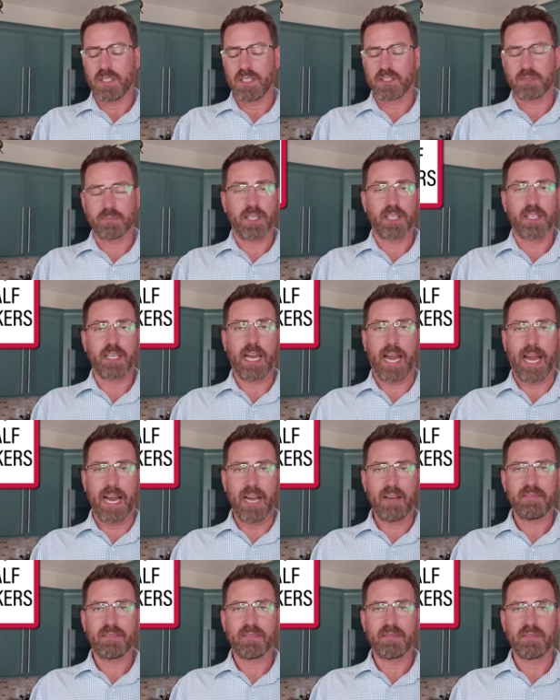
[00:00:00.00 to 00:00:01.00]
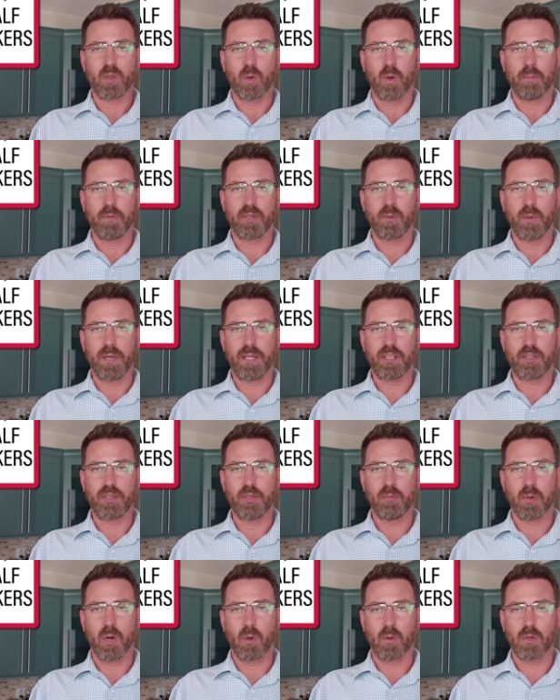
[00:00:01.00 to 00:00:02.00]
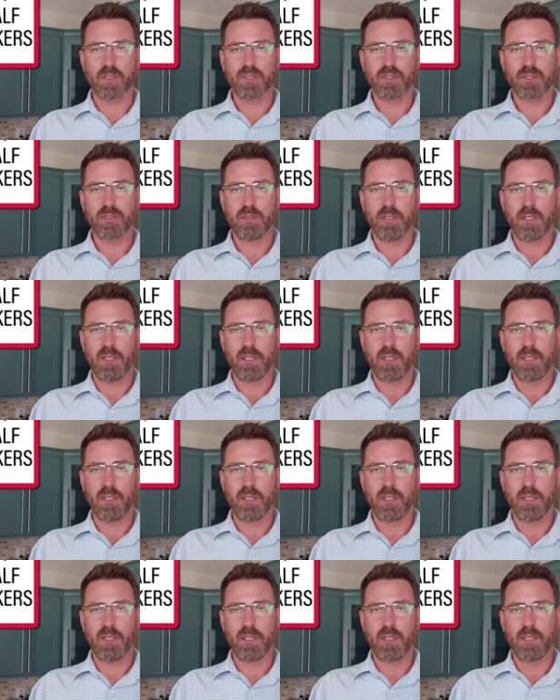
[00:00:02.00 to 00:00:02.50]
split in half when between the two brokers.